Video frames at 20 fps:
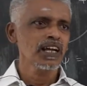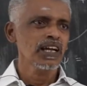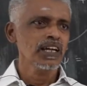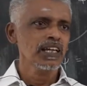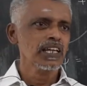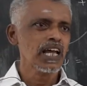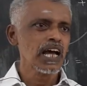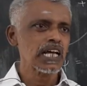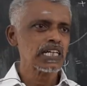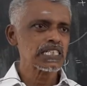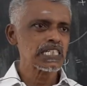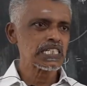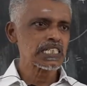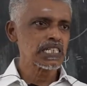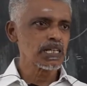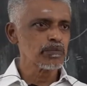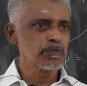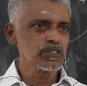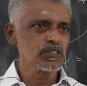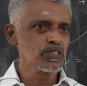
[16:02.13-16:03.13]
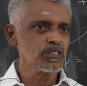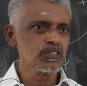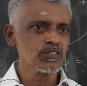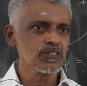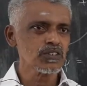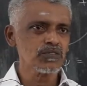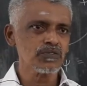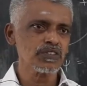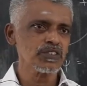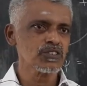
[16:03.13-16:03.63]
Last
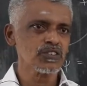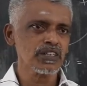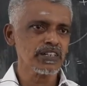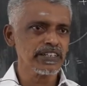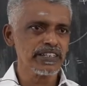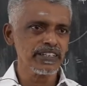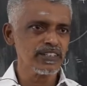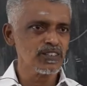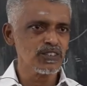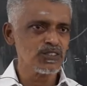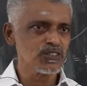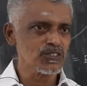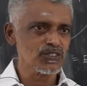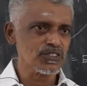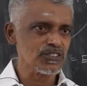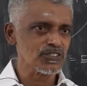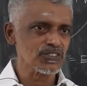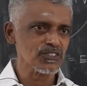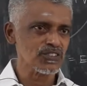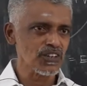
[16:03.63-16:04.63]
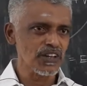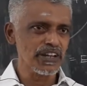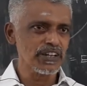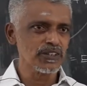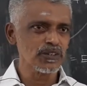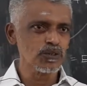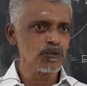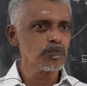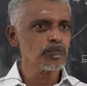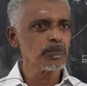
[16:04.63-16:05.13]
semester we studied these things, right?
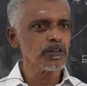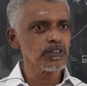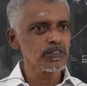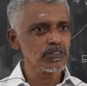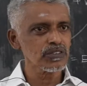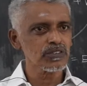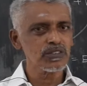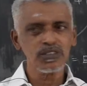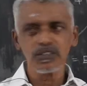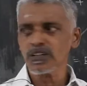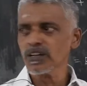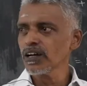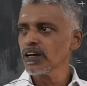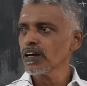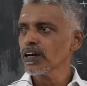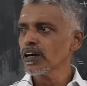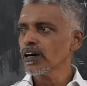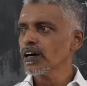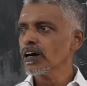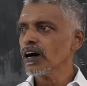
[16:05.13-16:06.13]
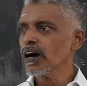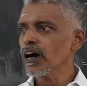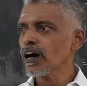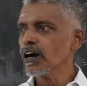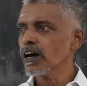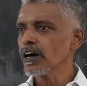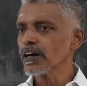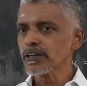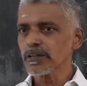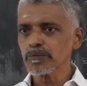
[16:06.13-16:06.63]
You must
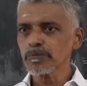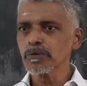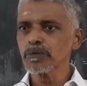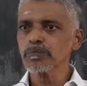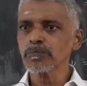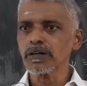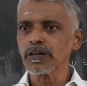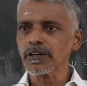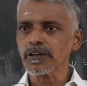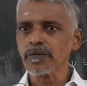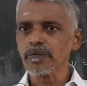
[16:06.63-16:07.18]
remember.